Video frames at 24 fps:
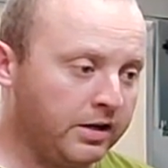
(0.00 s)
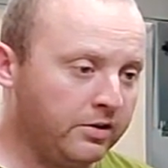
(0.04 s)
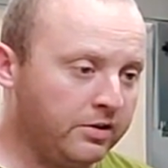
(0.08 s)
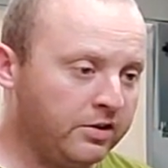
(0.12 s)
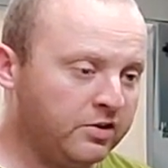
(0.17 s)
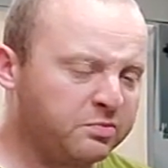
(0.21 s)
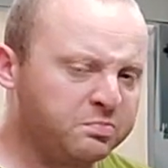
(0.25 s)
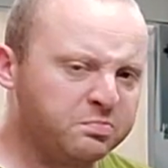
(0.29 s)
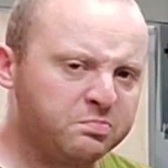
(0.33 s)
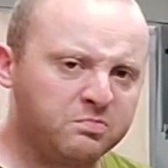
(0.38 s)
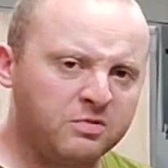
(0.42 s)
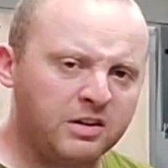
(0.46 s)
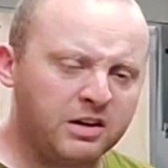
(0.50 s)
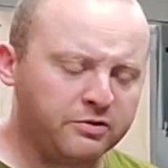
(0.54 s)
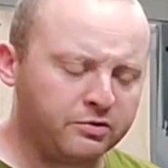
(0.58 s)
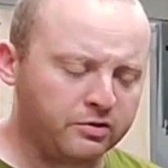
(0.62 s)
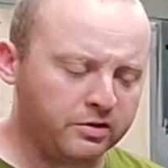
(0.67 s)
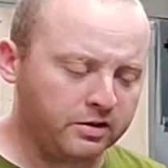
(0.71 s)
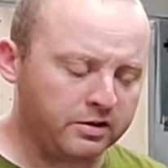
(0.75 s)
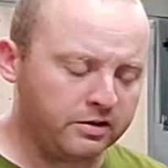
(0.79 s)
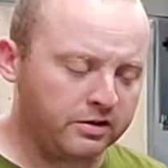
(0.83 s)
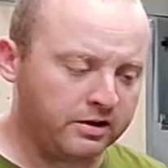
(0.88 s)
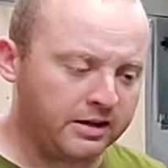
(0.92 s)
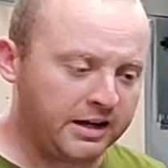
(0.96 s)
trailer,
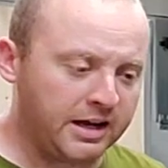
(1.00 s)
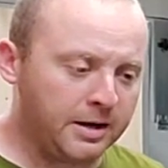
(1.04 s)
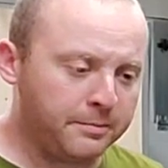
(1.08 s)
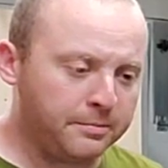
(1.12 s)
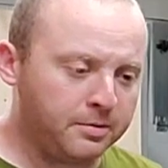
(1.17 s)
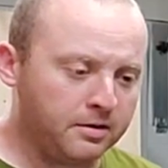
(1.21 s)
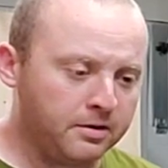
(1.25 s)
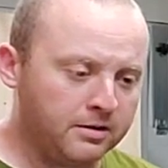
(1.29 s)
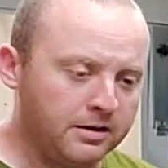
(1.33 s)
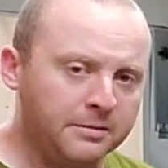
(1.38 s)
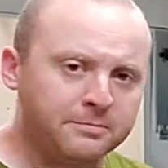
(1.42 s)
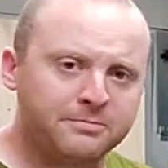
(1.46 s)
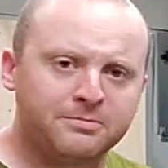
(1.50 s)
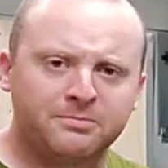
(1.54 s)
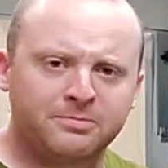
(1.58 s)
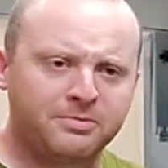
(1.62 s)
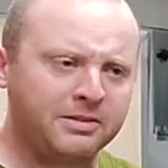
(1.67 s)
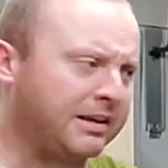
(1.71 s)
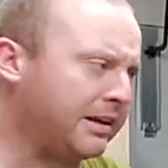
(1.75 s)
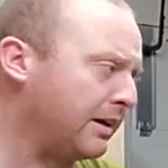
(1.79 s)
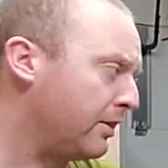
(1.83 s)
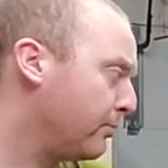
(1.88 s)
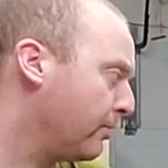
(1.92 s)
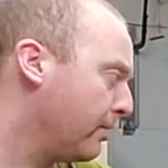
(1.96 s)
not trailer, a camper.
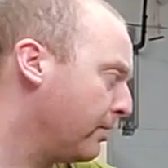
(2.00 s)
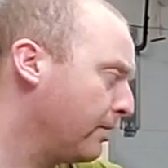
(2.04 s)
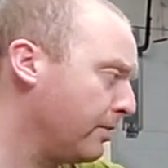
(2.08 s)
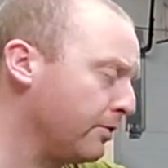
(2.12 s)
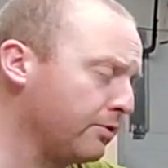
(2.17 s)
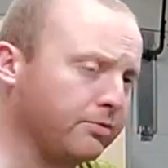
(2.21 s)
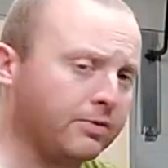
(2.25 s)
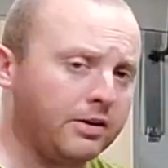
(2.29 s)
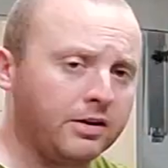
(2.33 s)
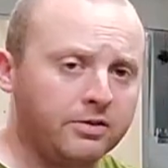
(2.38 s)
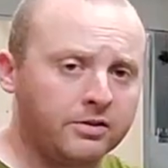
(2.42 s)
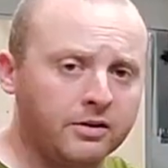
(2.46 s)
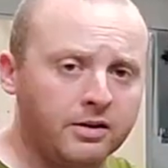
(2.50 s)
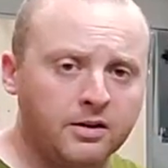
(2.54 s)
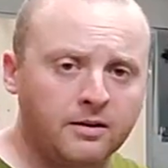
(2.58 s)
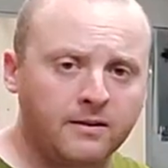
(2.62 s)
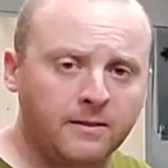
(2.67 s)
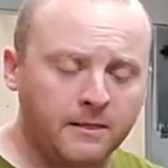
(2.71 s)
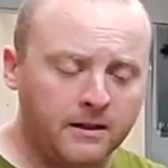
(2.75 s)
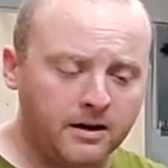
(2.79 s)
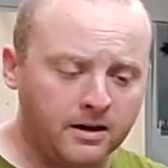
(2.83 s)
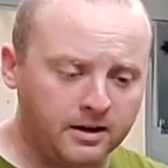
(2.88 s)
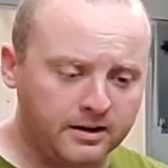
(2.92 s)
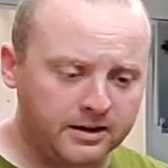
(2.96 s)
I'm thinking trailer is right
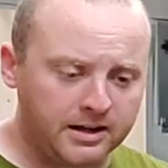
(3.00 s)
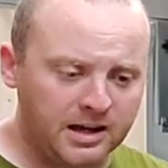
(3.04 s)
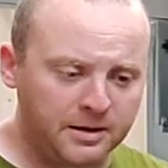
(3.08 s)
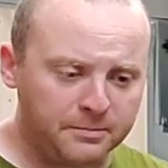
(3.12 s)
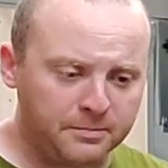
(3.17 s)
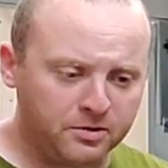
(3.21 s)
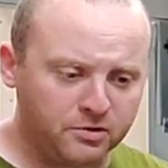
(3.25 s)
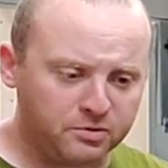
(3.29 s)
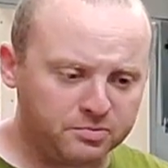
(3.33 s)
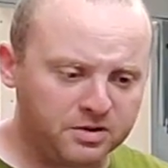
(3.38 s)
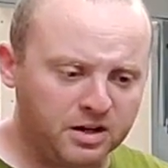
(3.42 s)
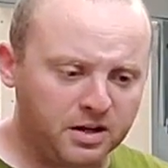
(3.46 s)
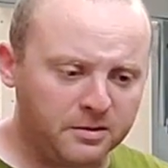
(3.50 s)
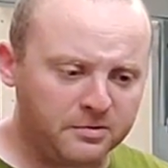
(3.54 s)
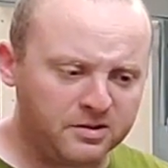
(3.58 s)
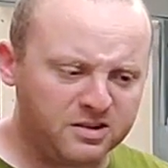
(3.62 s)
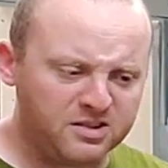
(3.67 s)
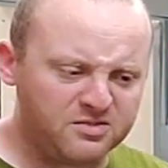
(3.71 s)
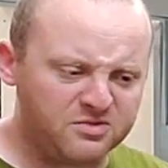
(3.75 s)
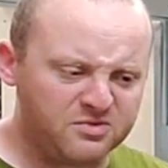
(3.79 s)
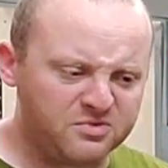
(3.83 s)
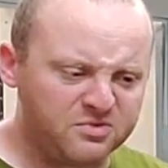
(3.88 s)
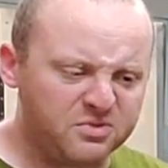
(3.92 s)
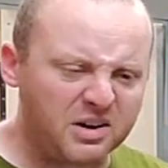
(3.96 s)
there. Camper is
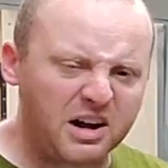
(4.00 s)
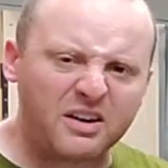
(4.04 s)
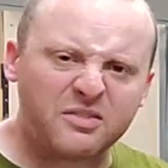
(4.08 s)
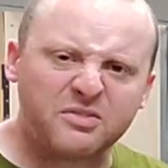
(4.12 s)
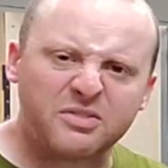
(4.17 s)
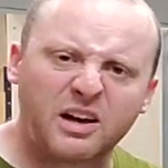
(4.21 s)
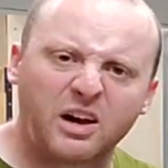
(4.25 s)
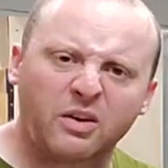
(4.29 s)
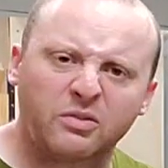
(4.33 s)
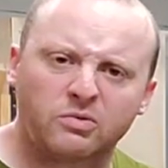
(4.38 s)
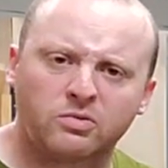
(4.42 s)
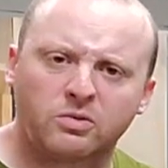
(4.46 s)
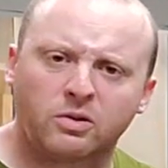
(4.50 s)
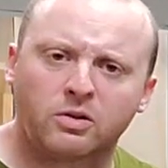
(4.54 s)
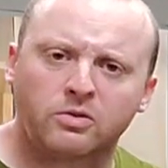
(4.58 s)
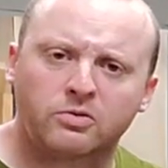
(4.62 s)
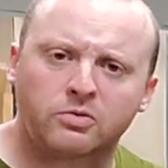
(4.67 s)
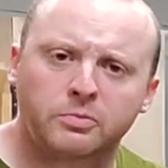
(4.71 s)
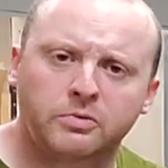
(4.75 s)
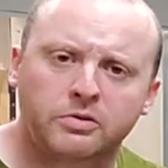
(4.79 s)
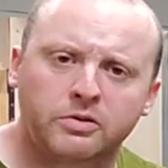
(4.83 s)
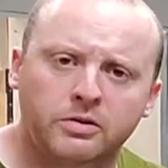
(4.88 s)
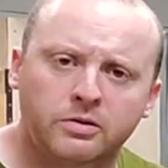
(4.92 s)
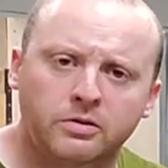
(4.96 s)
probably around $5,000
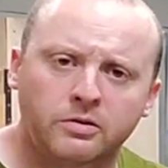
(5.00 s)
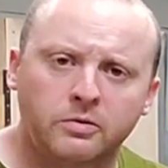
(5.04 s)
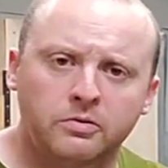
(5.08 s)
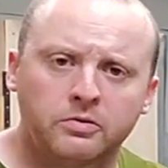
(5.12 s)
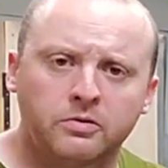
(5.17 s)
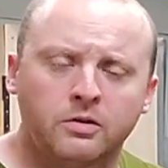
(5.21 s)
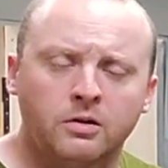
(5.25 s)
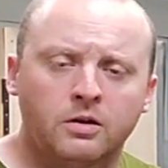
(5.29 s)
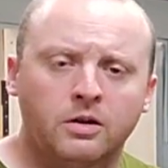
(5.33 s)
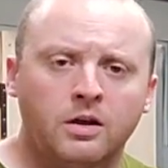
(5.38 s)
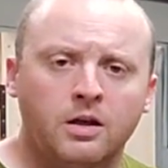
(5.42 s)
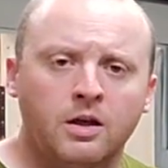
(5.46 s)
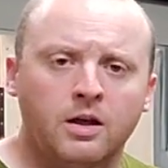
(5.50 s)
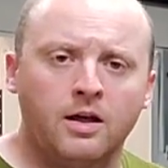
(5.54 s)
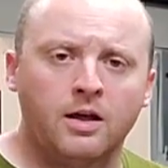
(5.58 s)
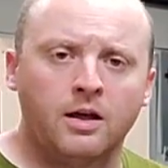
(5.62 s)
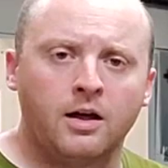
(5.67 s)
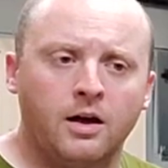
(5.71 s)
in materials.